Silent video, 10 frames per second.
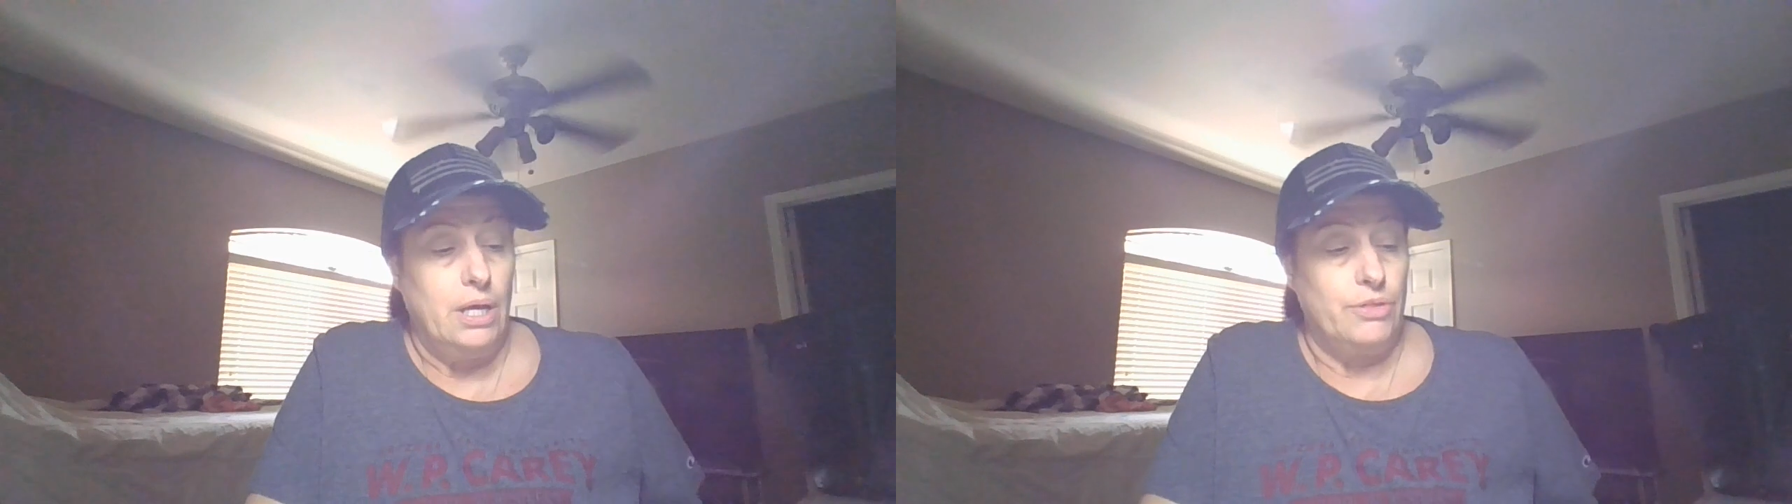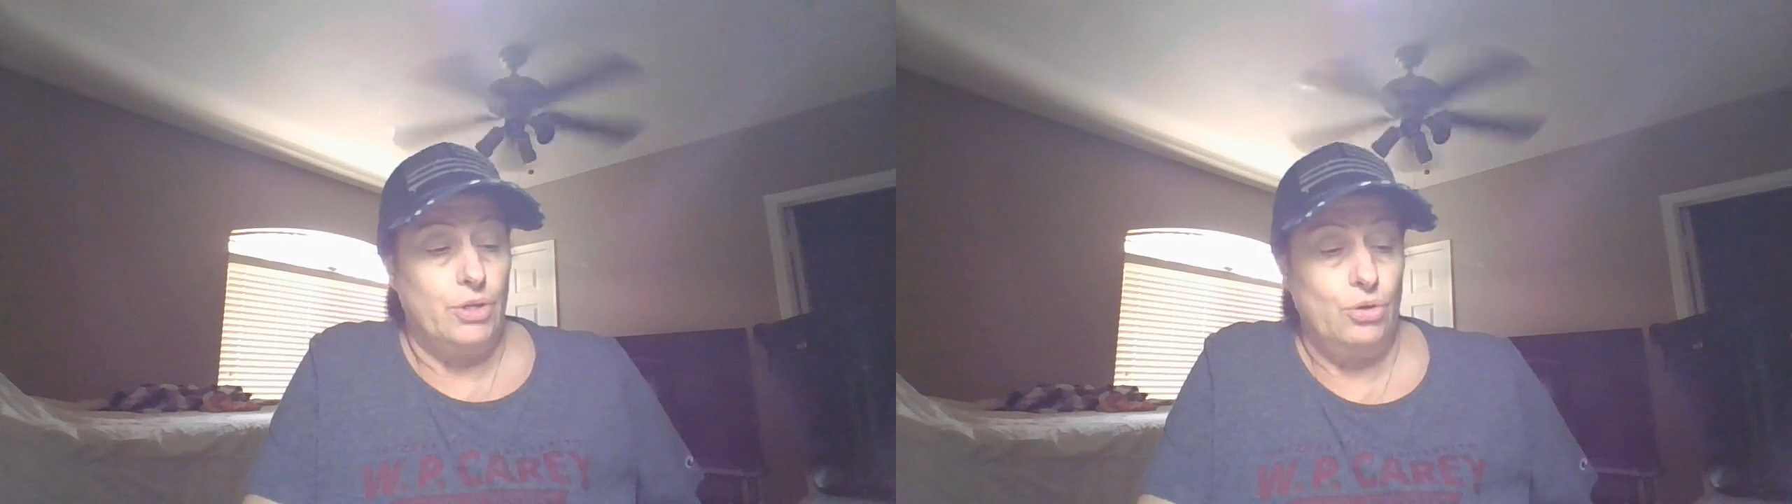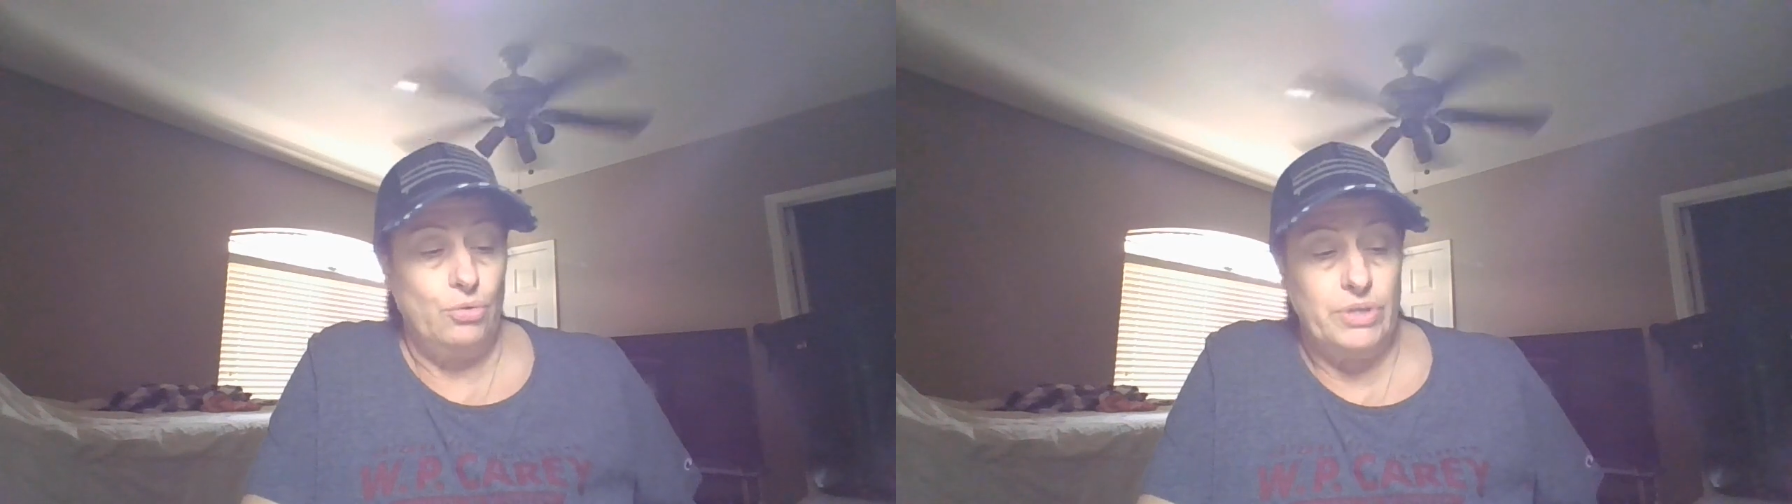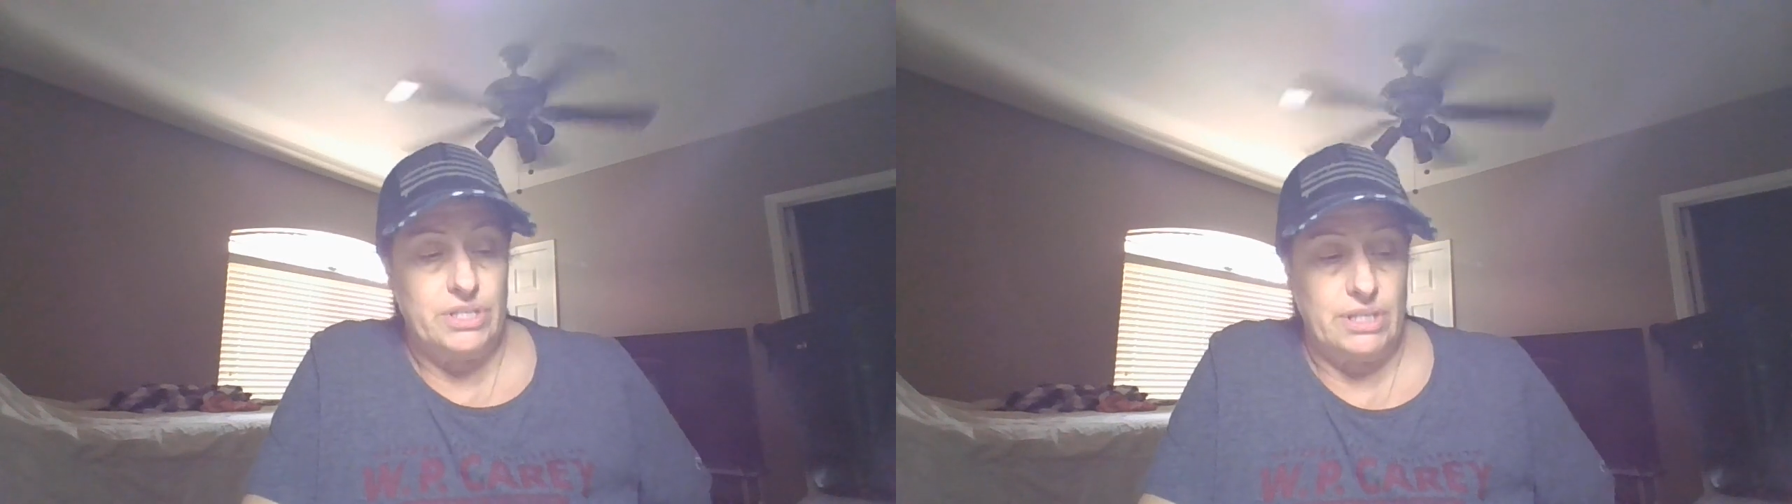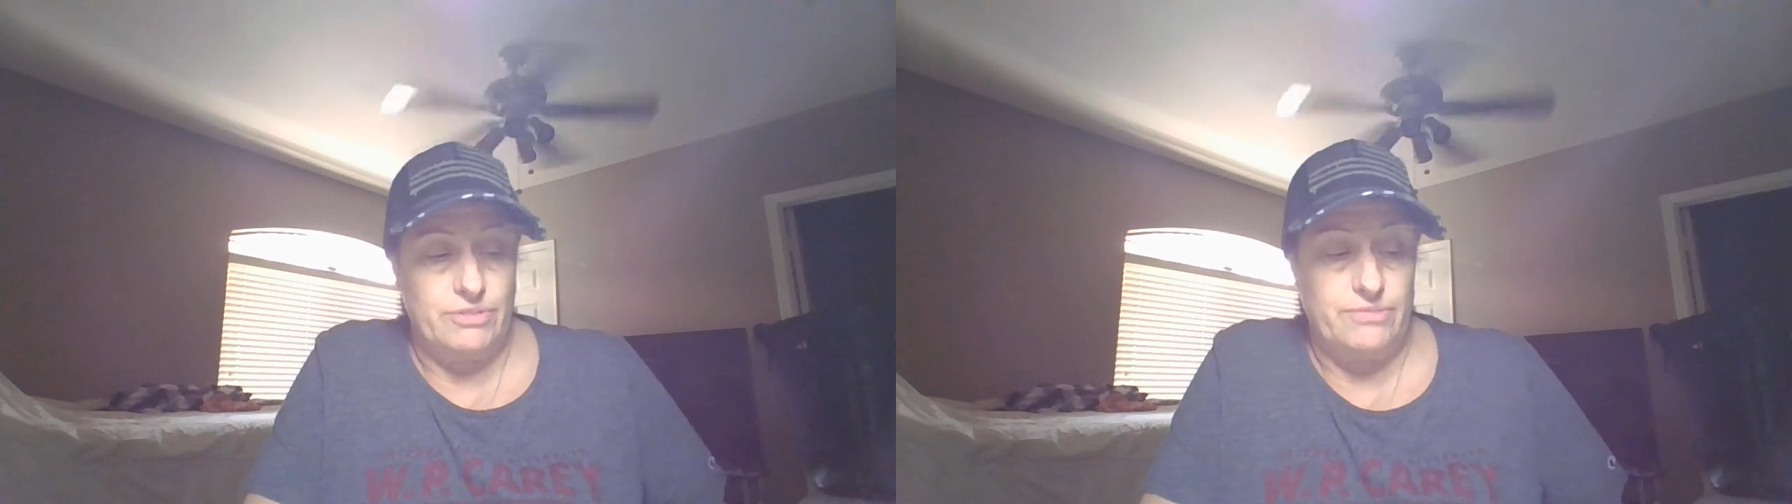The WHO
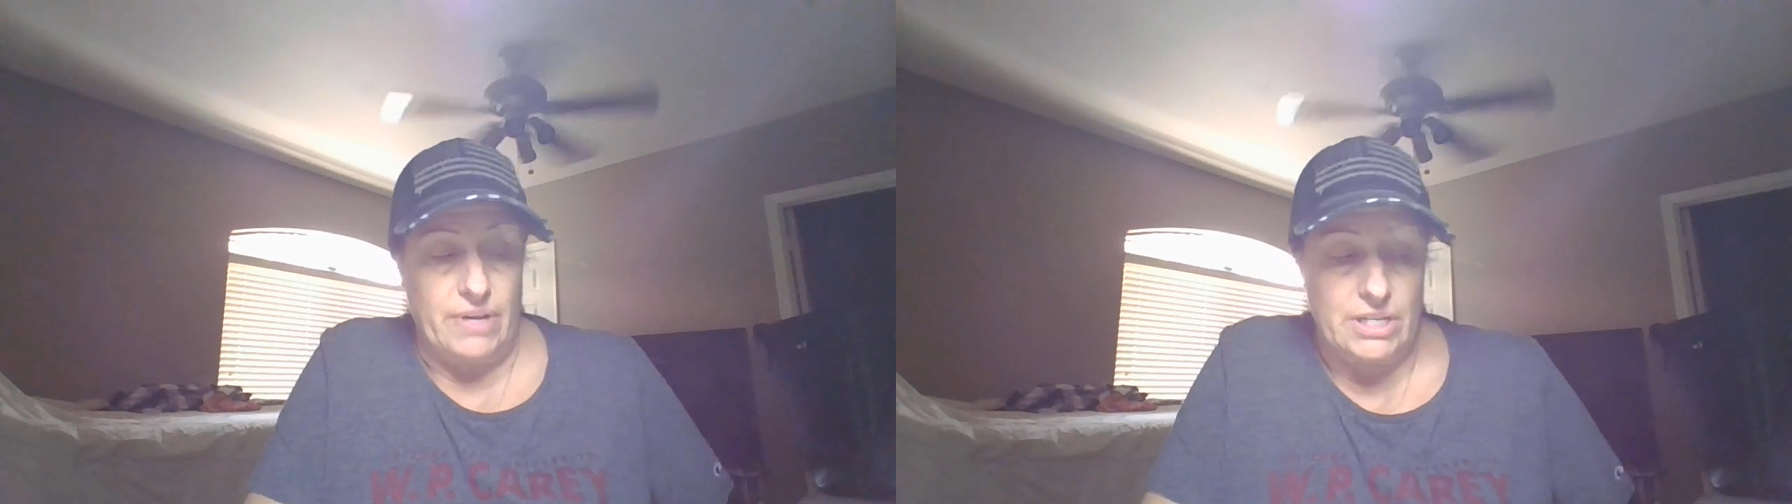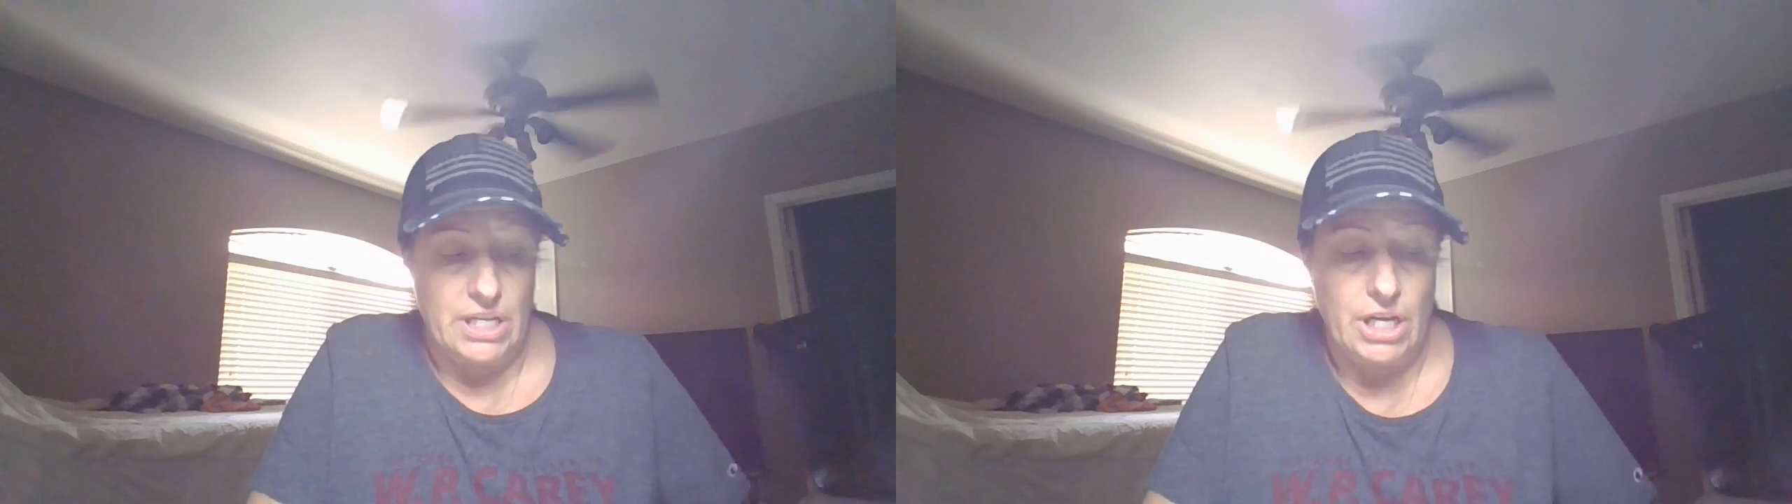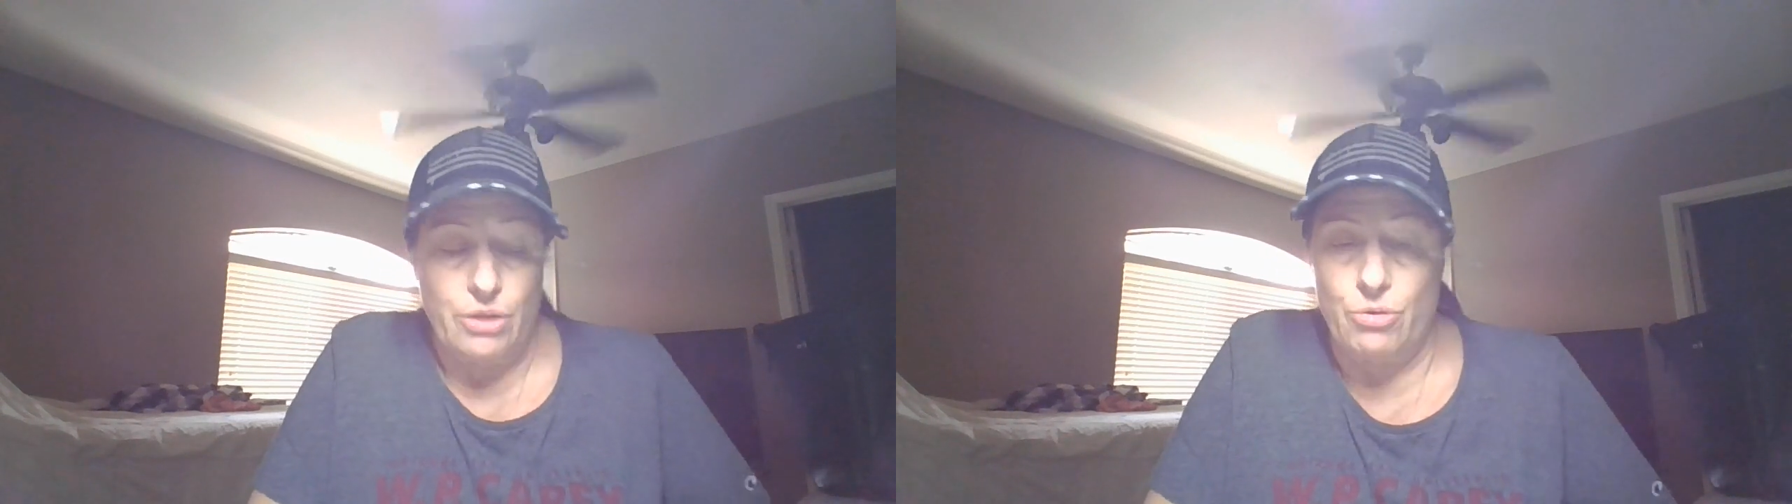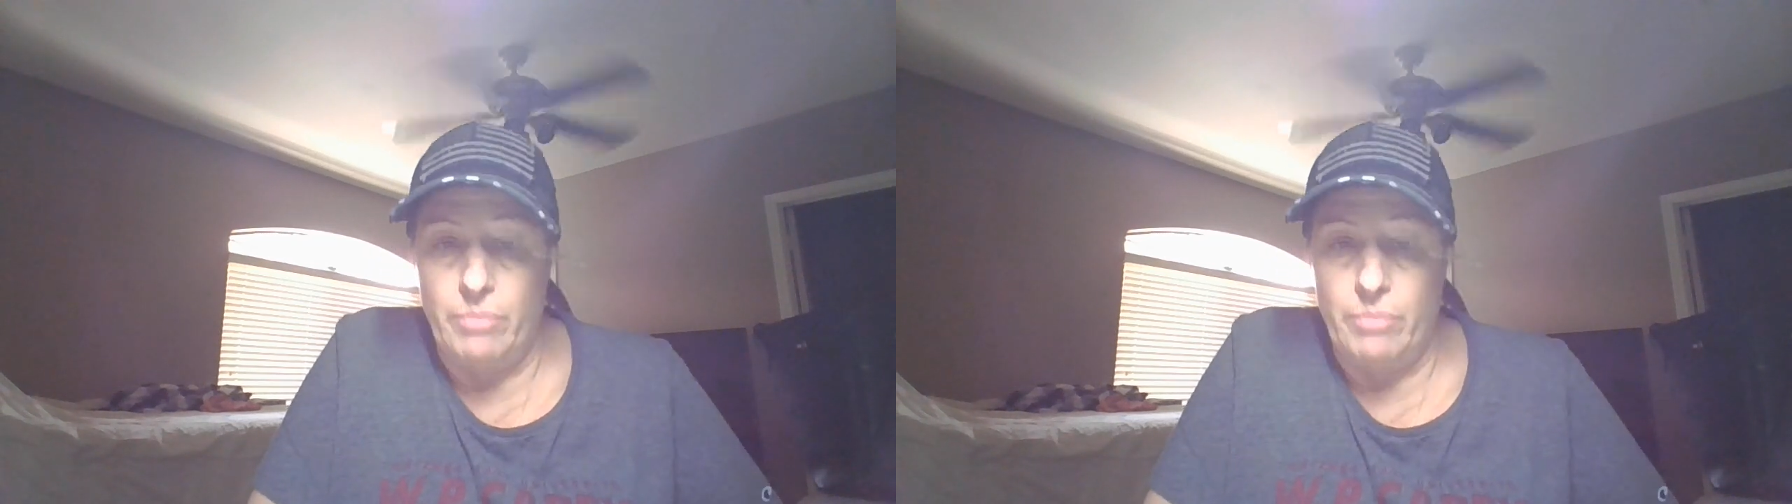receives funding through